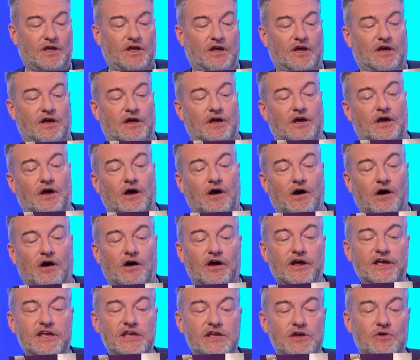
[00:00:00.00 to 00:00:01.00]
I
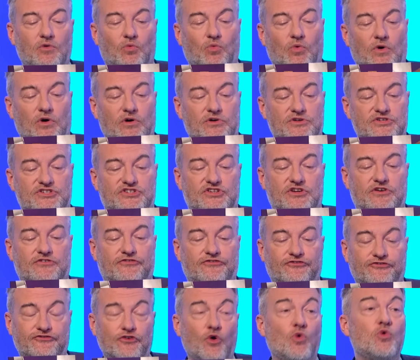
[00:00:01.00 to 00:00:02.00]
was
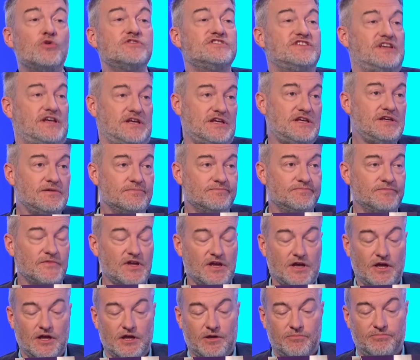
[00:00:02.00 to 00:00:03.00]
40
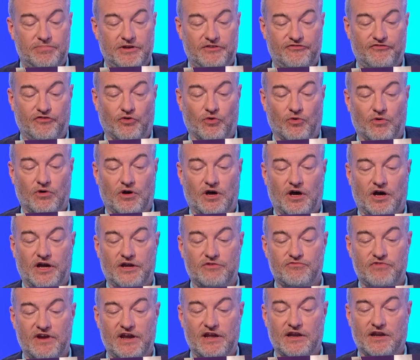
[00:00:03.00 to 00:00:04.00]
before I
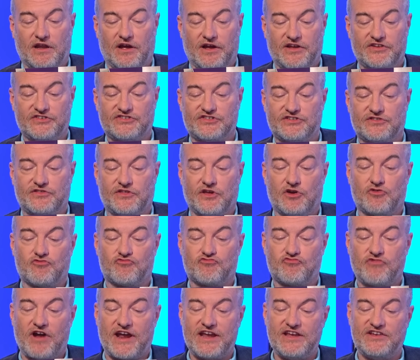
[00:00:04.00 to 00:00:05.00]
realised that
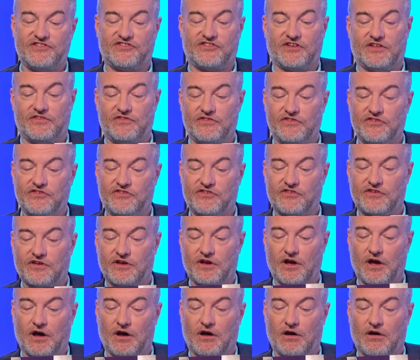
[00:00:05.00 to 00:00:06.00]
raisins
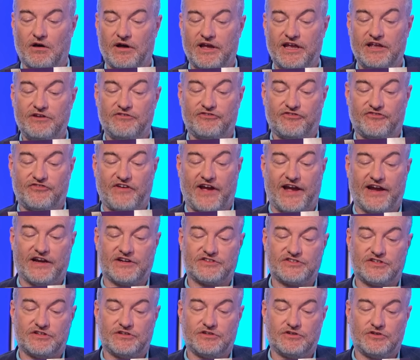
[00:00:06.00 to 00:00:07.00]
are, in
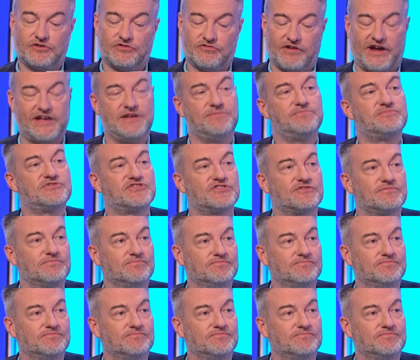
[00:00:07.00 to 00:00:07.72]
fact, grapes.